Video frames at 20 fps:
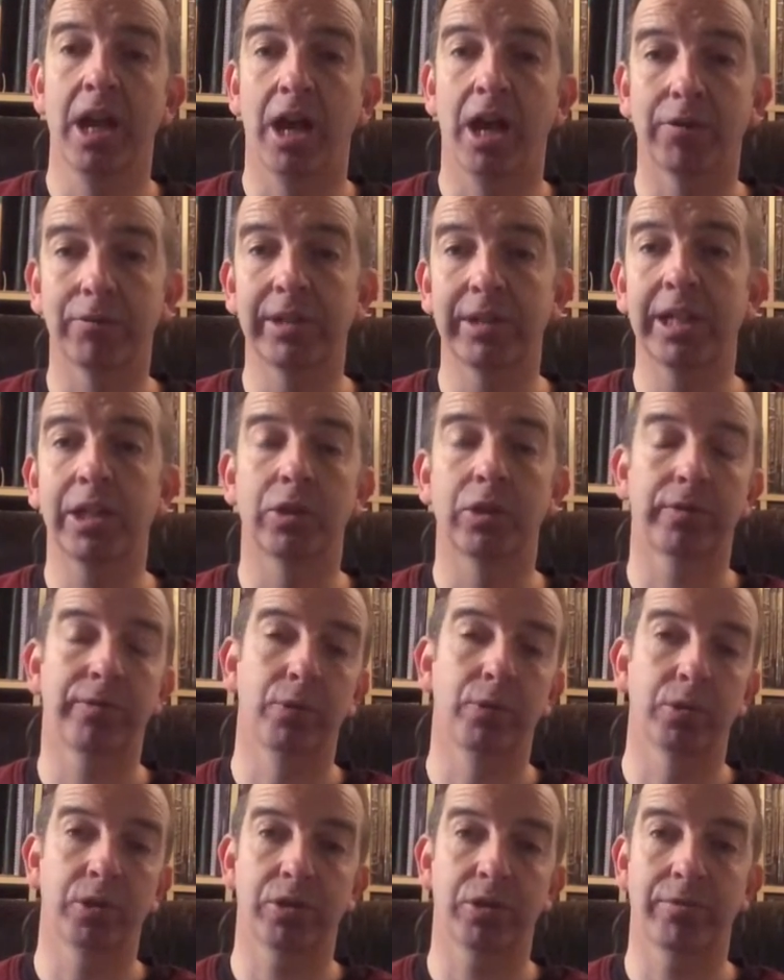I really look
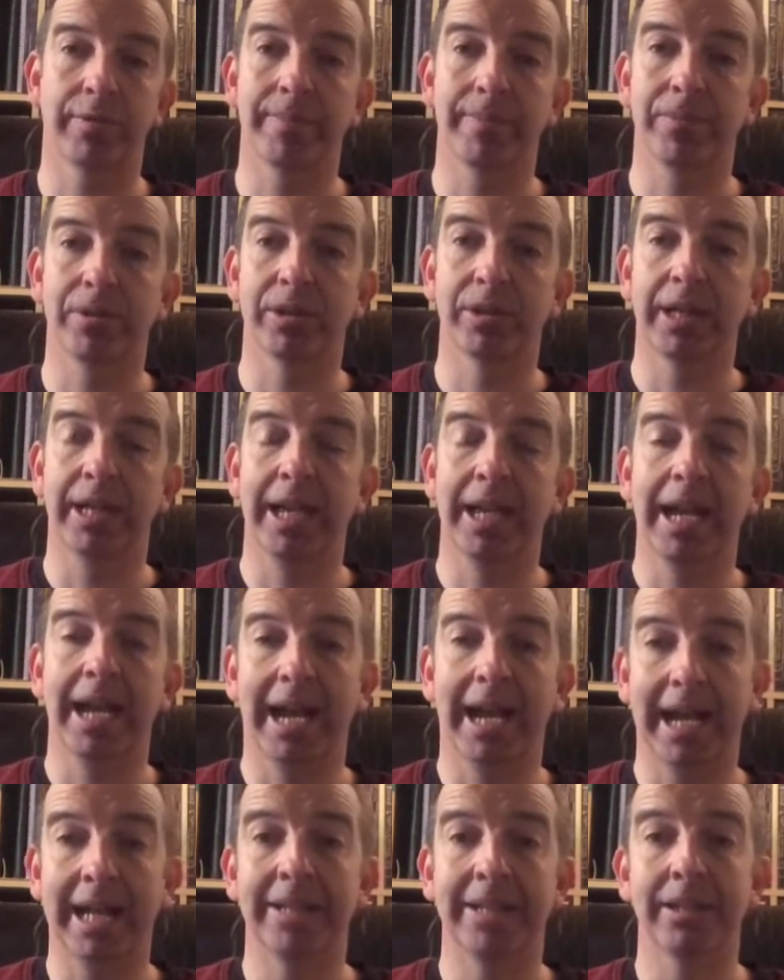forward to your input,
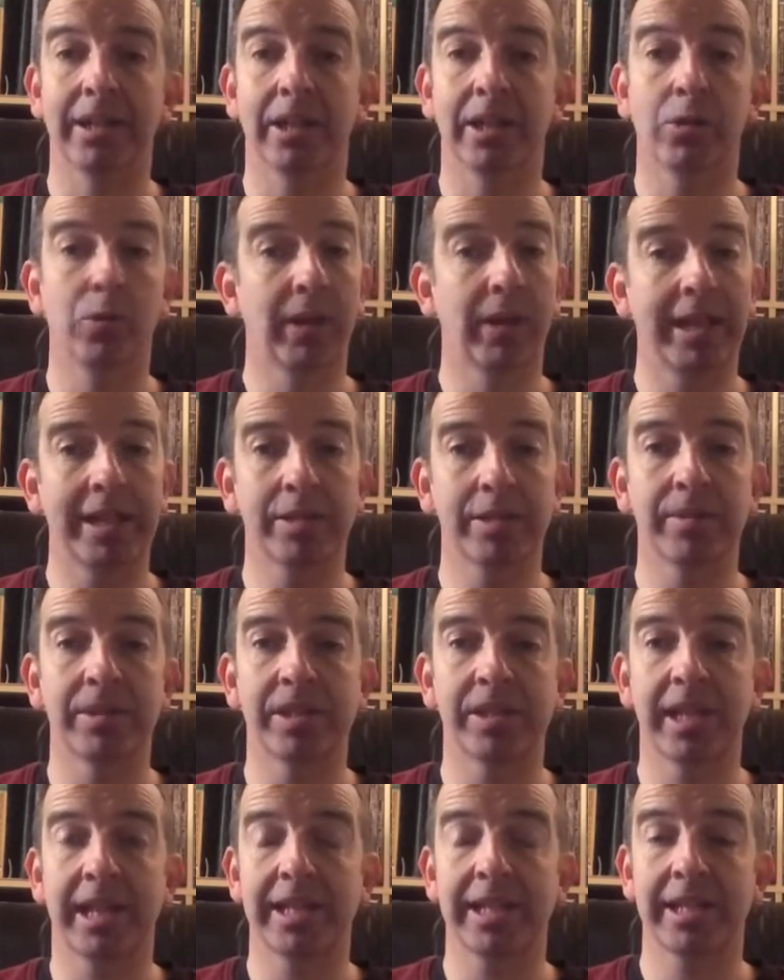and all that leaves me
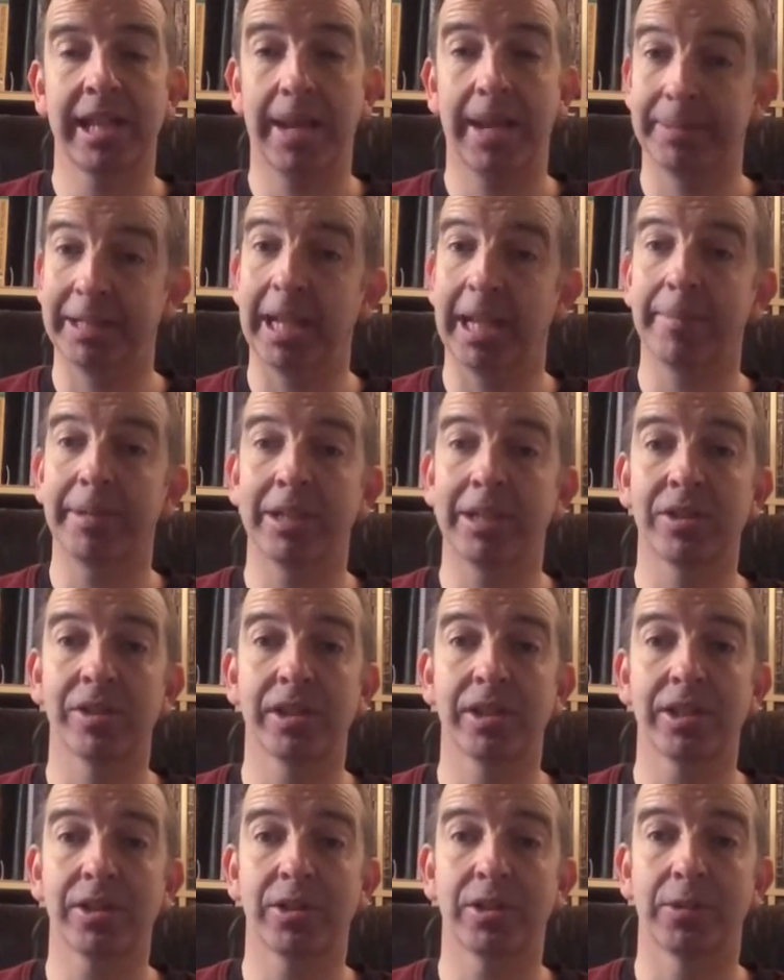to say is happy gaming and
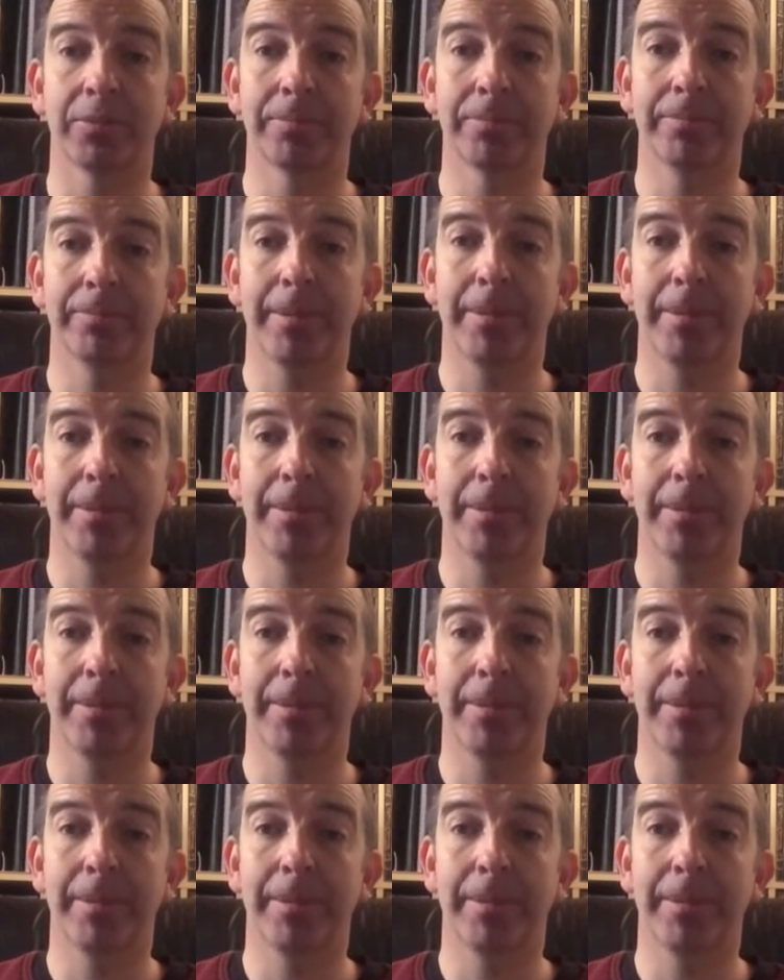see you soon.